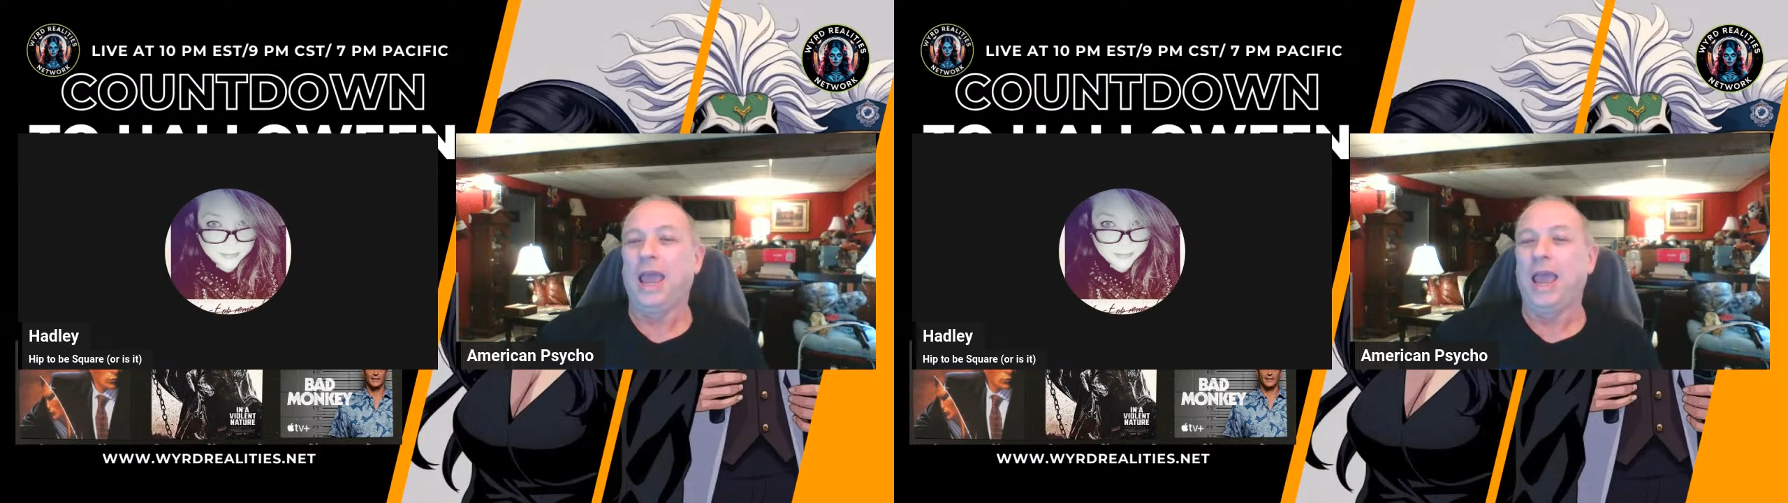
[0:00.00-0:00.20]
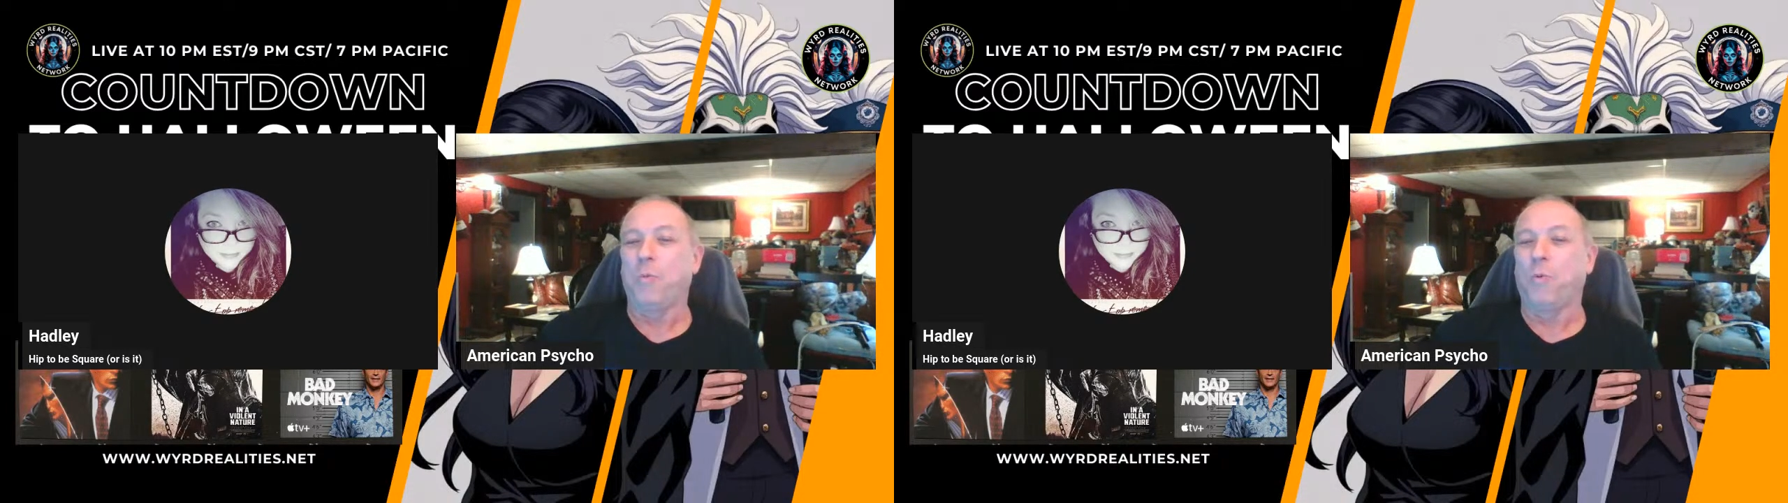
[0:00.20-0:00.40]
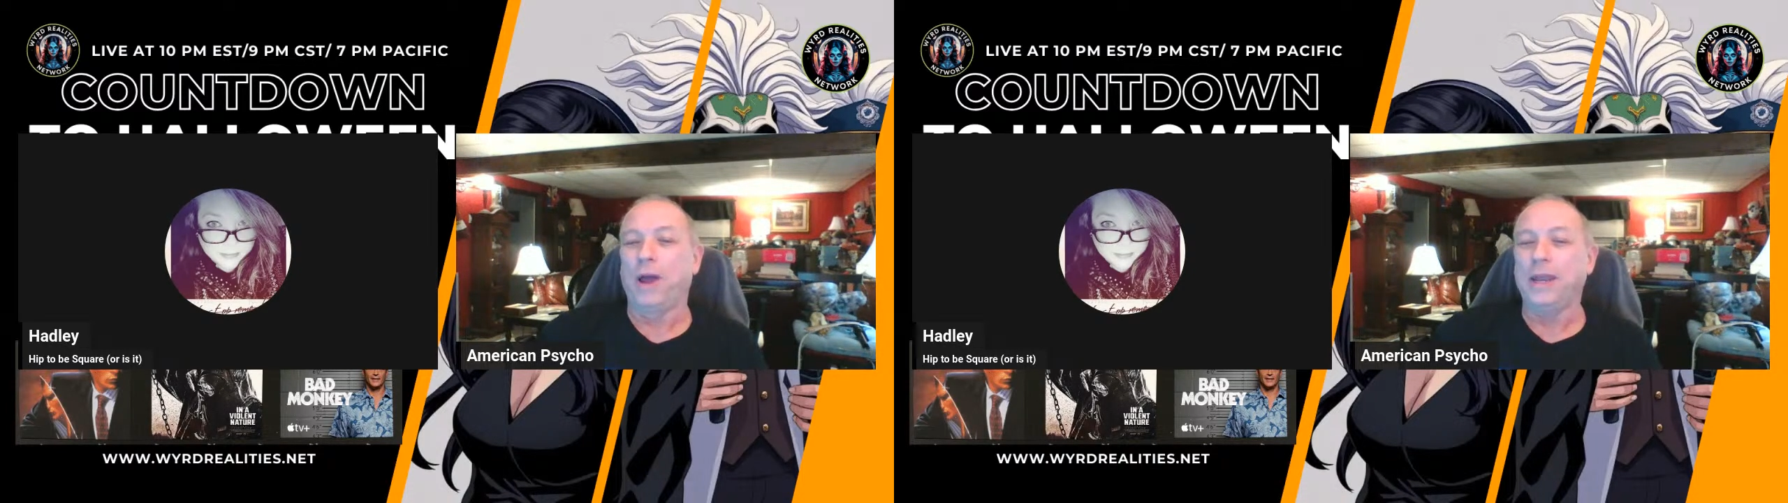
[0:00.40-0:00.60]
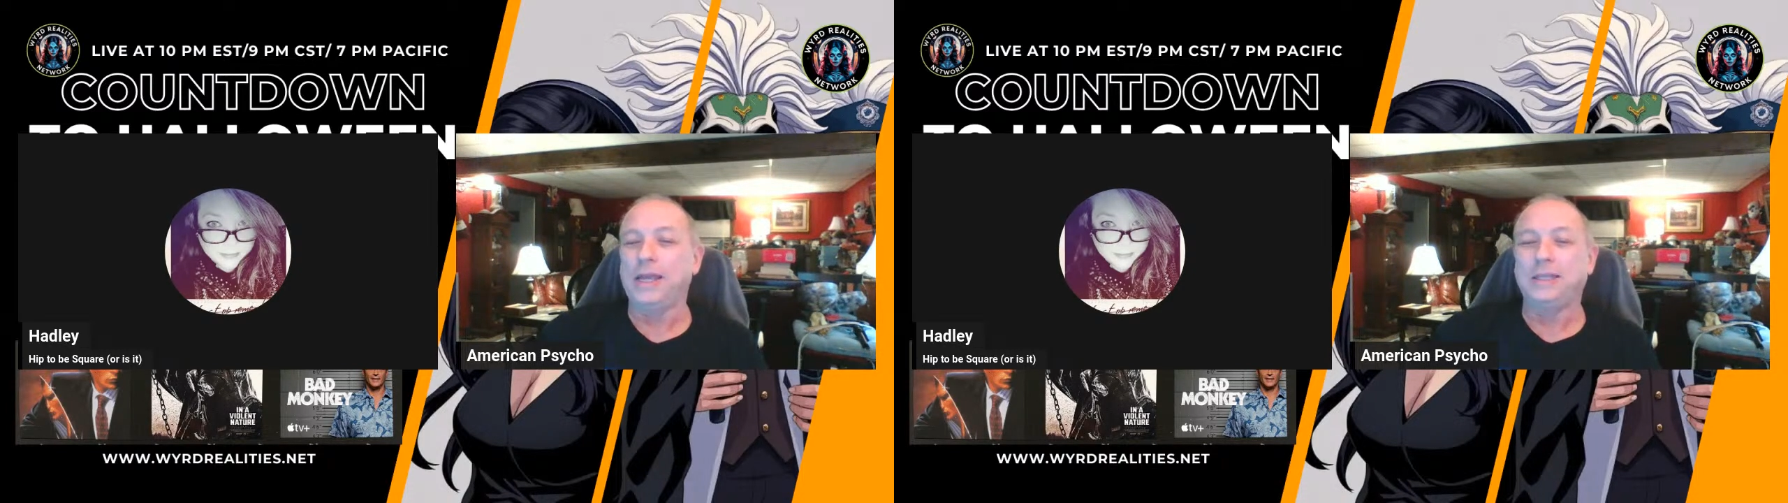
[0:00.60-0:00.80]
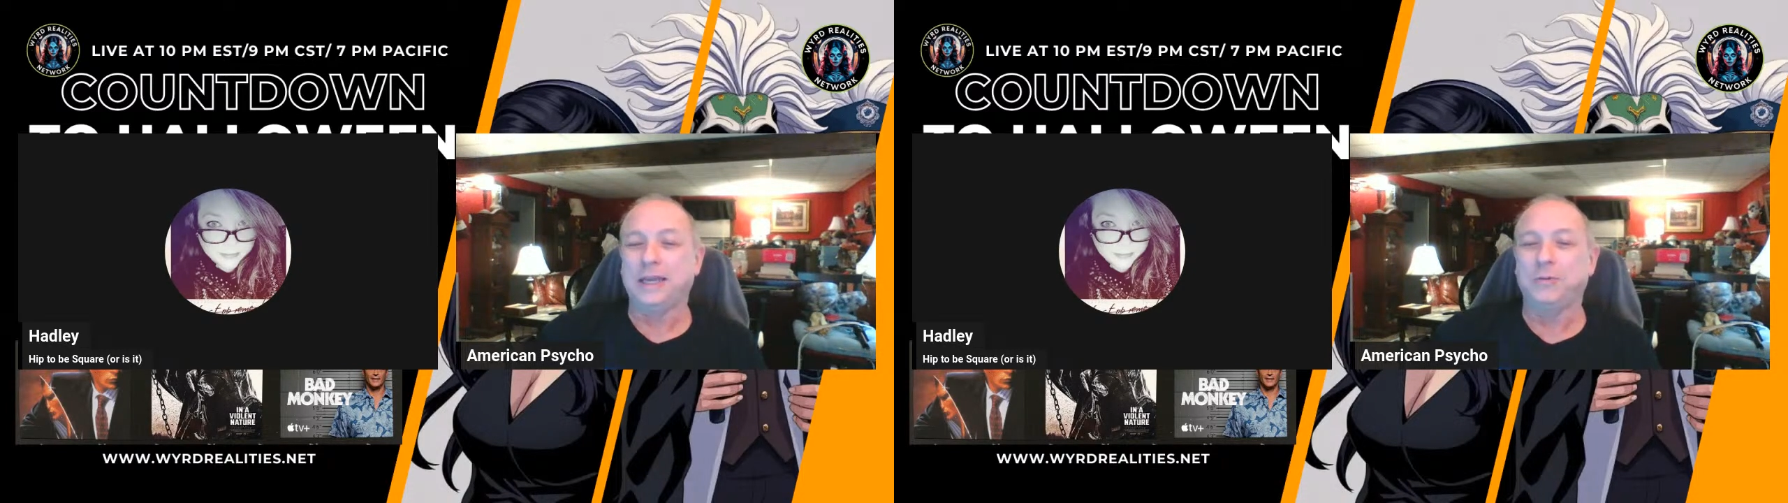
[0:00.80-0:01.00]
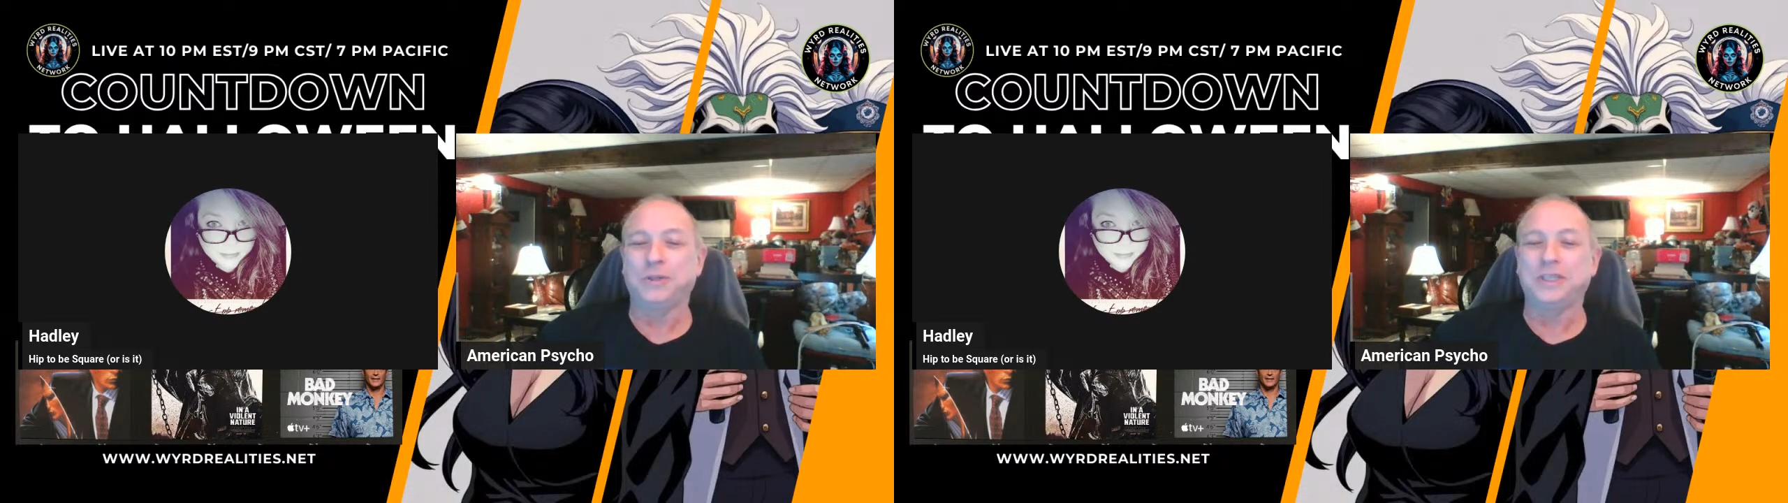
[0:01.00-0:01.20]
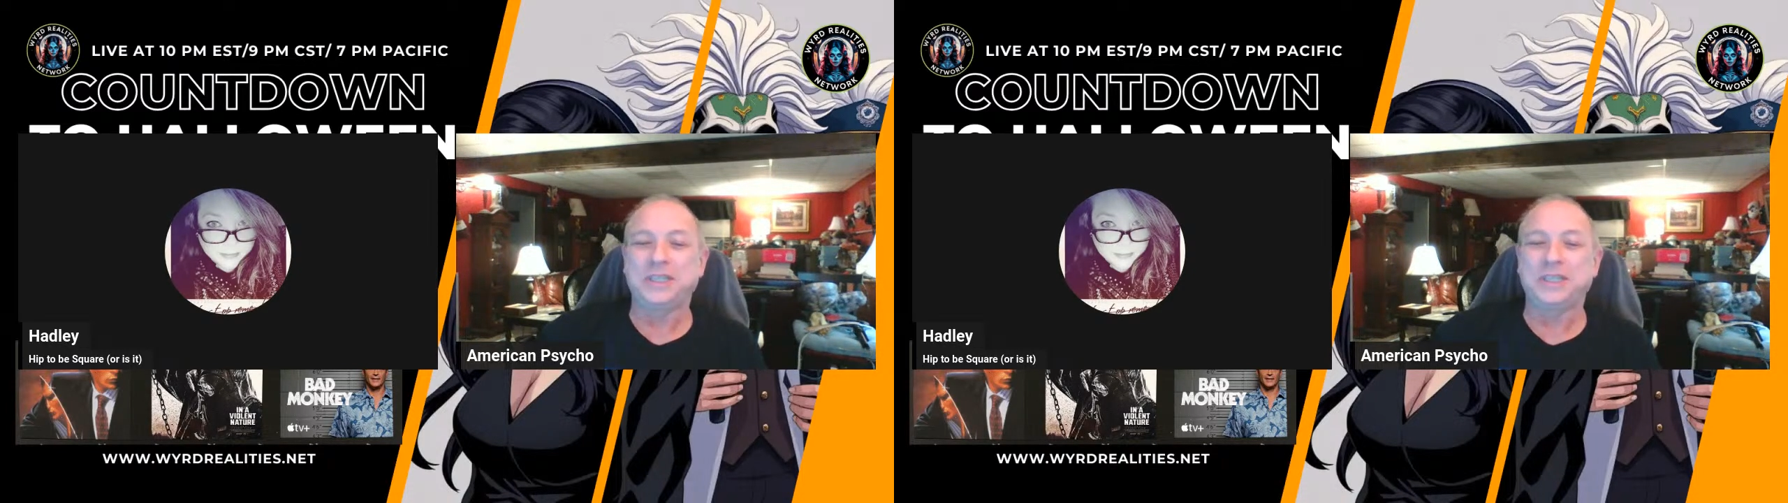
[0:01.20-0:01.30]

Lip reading: What he did was